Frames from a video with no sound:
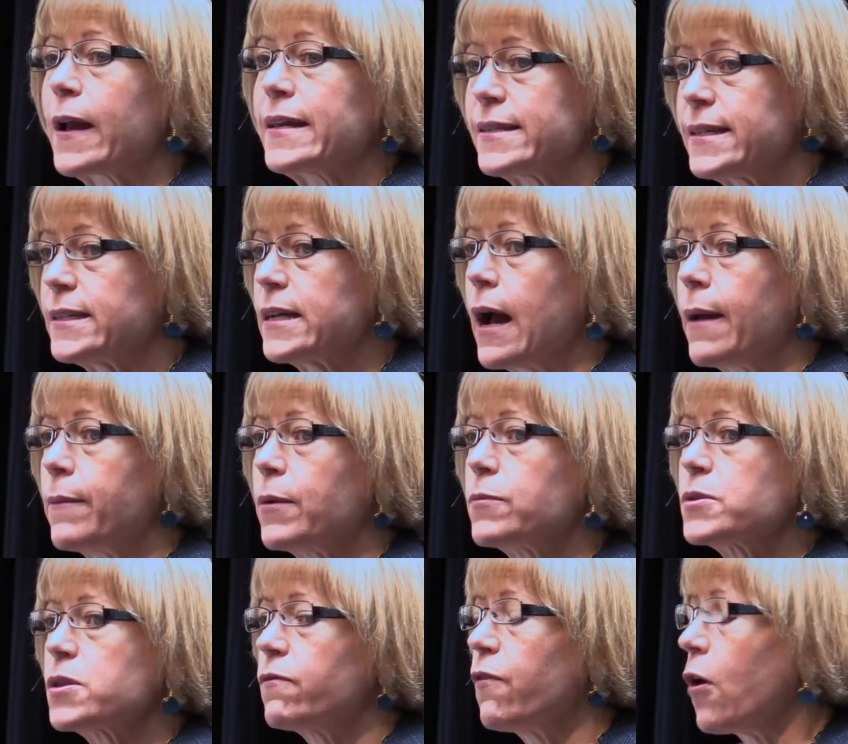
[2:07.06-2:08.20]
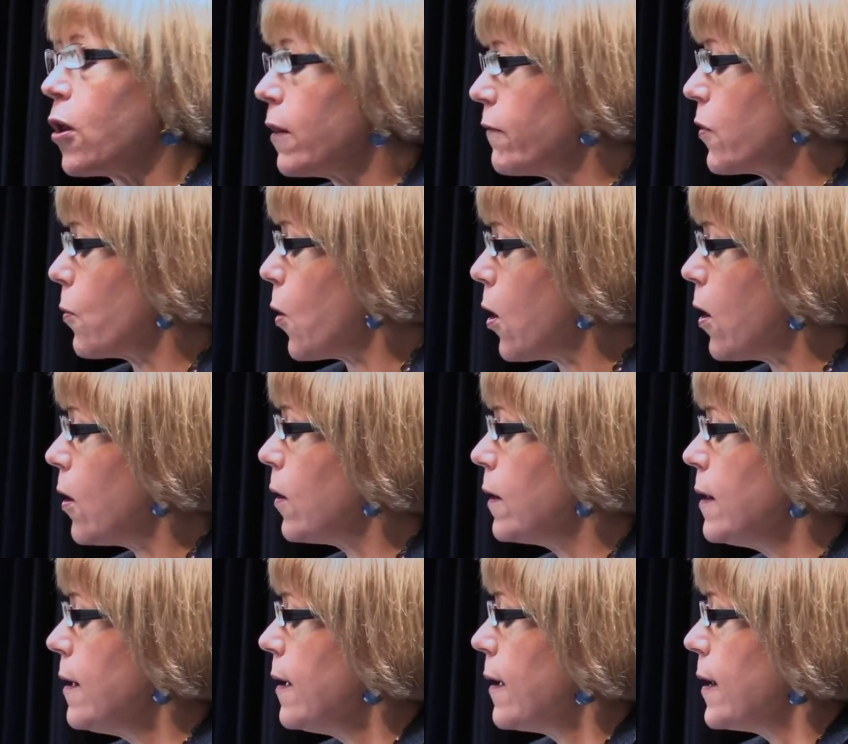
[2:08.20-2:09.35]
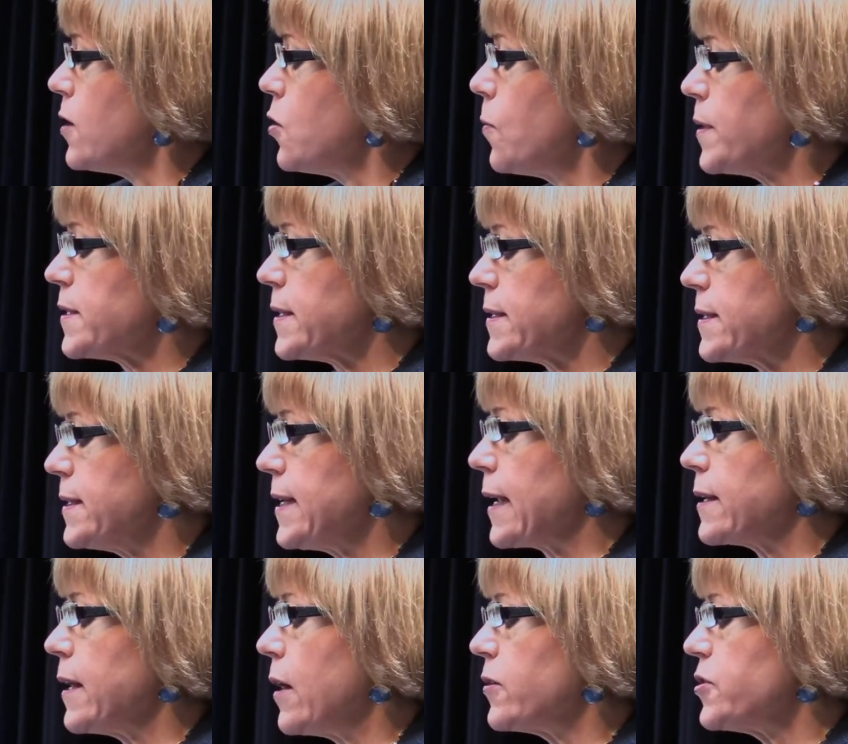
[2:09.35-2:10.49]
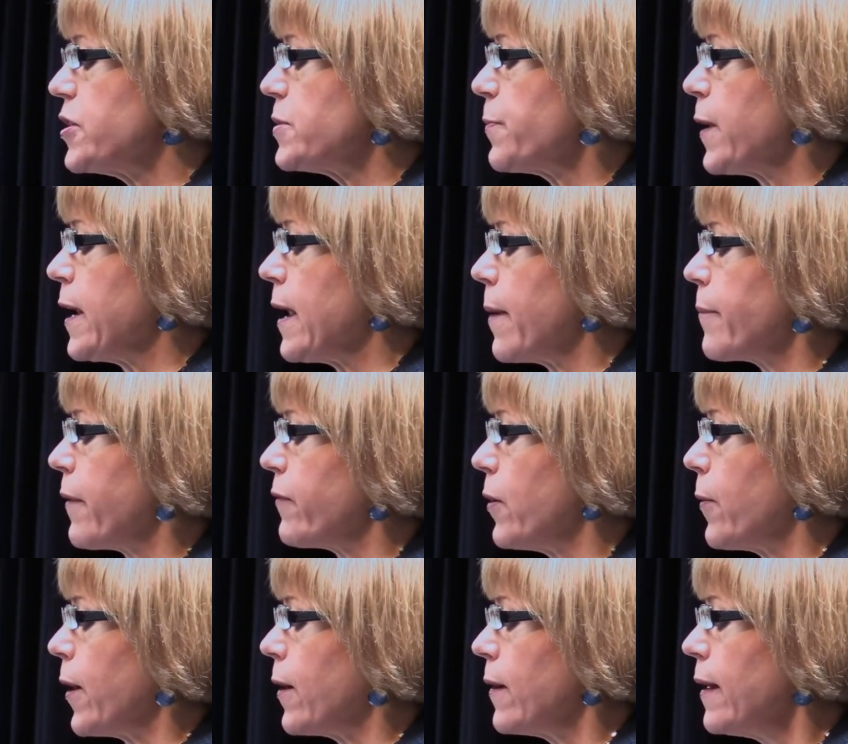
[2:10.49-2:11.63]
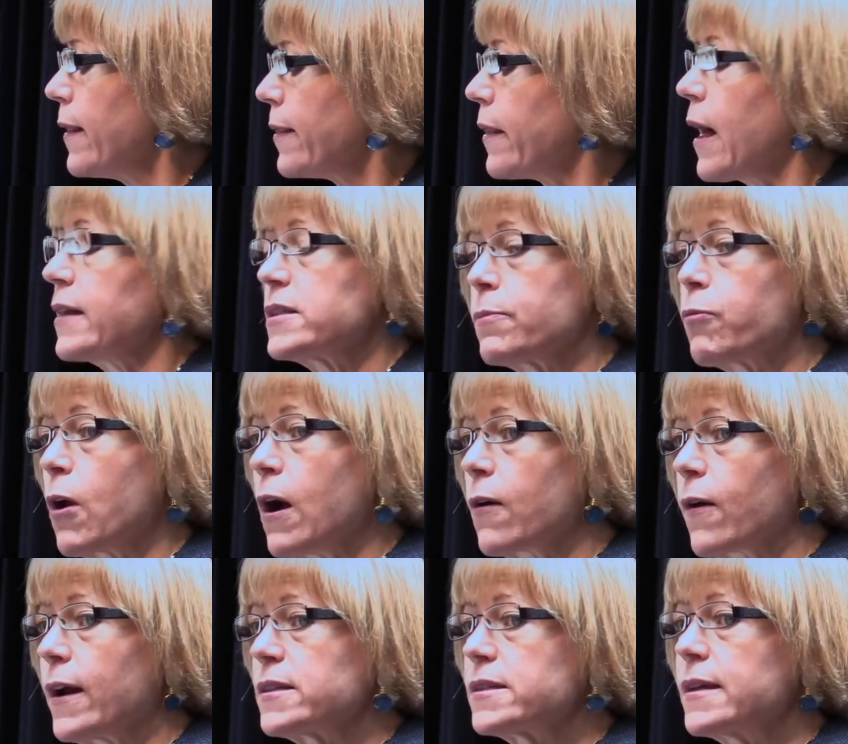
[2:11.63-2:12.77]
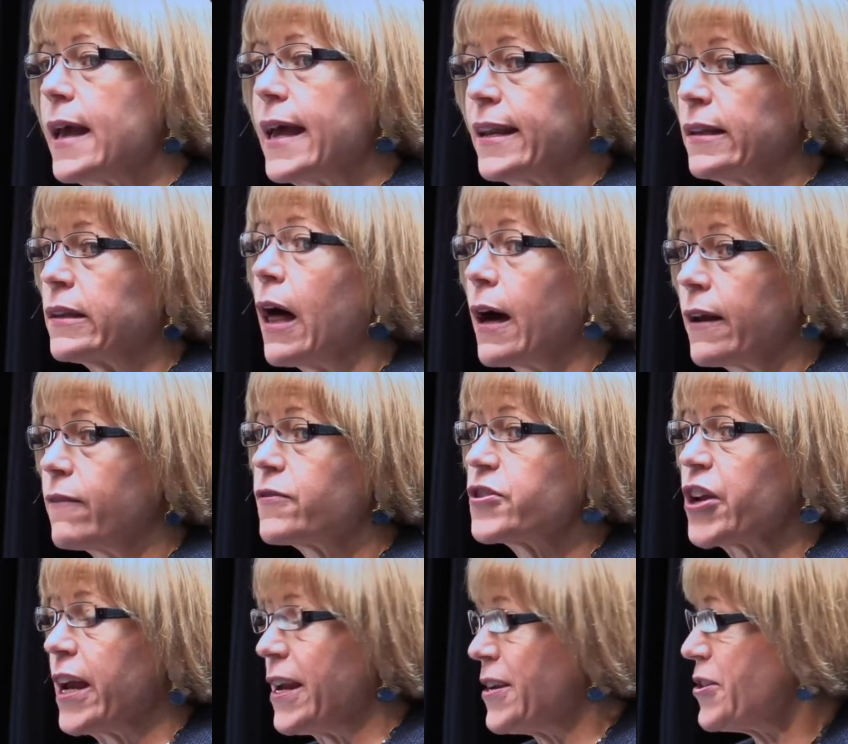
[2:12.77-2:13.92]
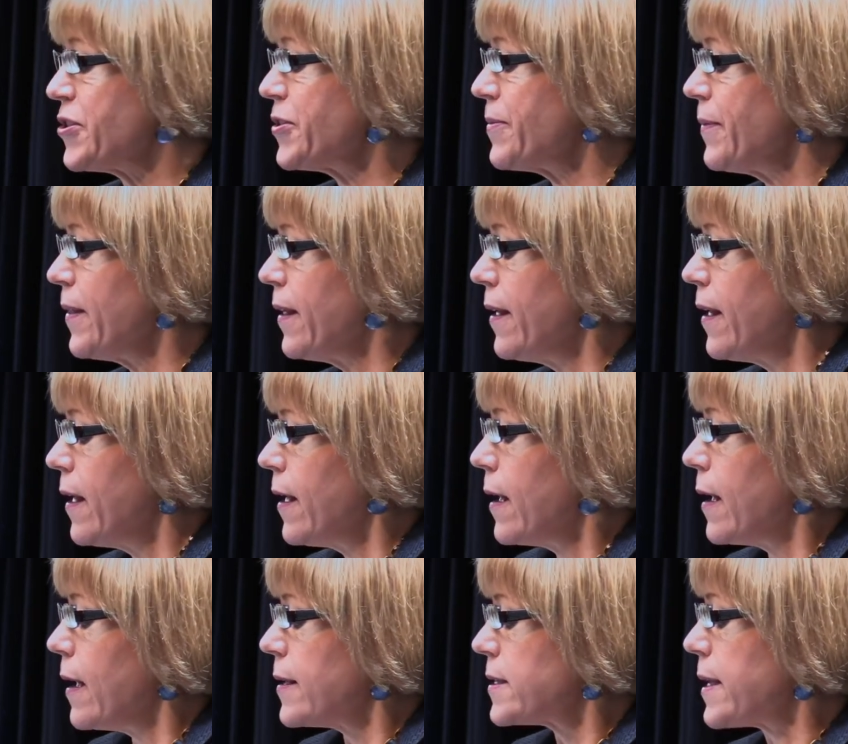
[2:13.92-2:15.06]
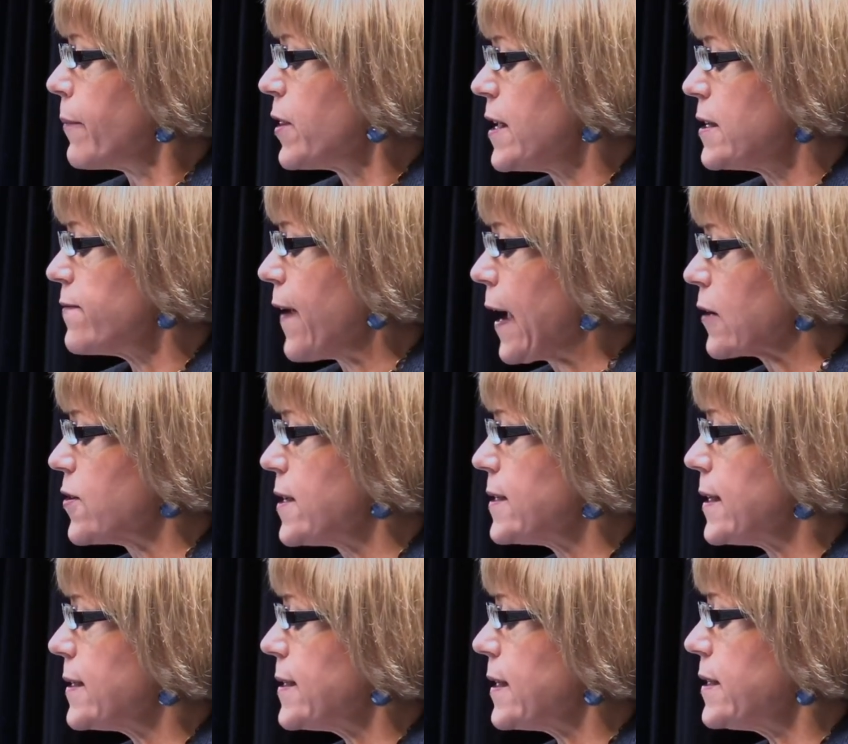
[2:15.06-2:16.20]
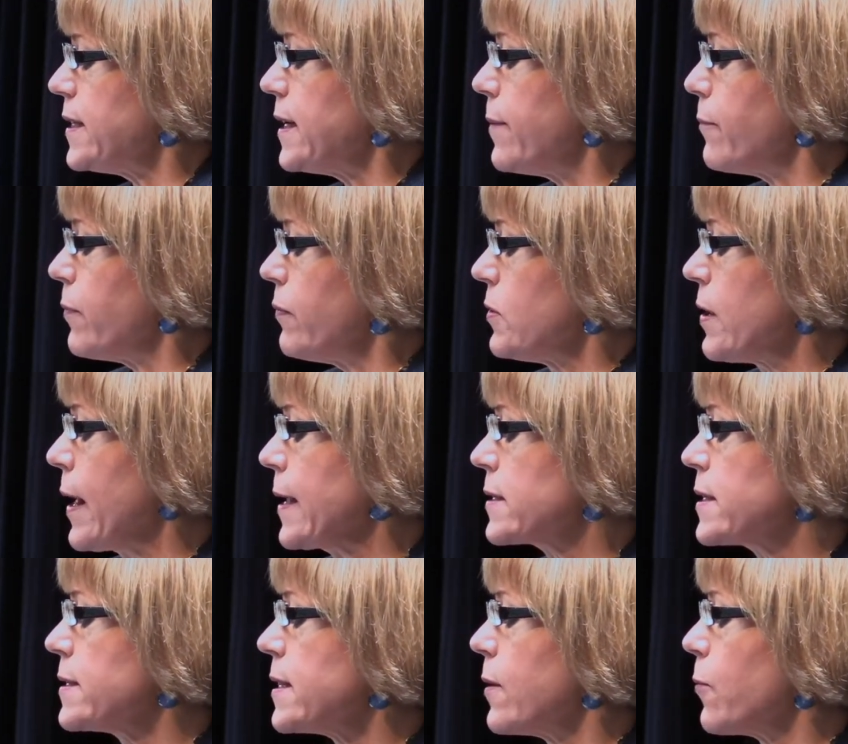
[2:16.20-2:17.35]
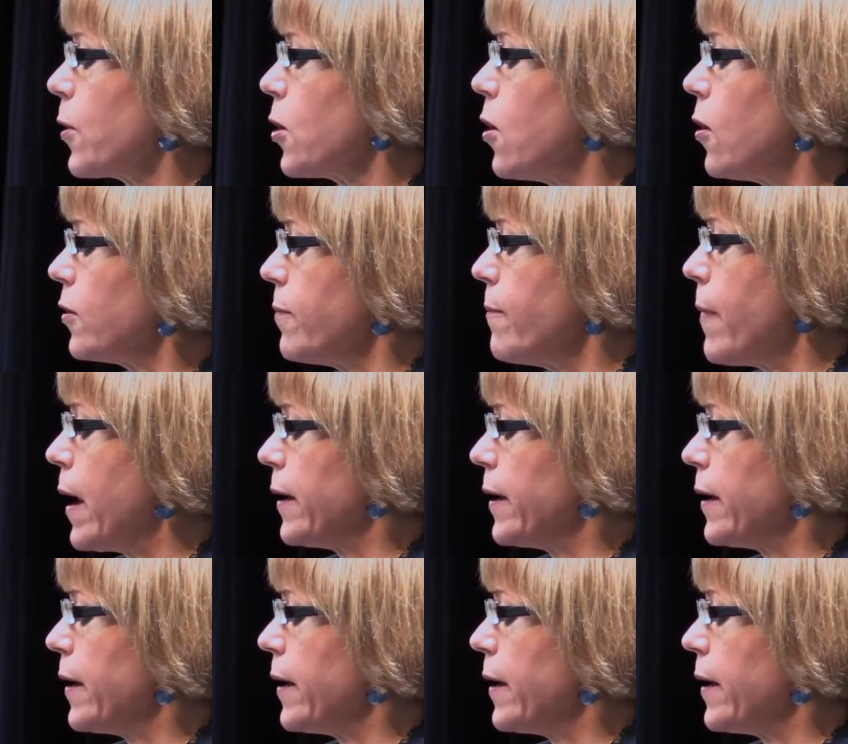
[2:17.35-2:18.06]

crazy time. It was the fall of the wall, new business and technology springing up everywhere. Lots of progress and a lot of change. Some of these factories existed in places that were called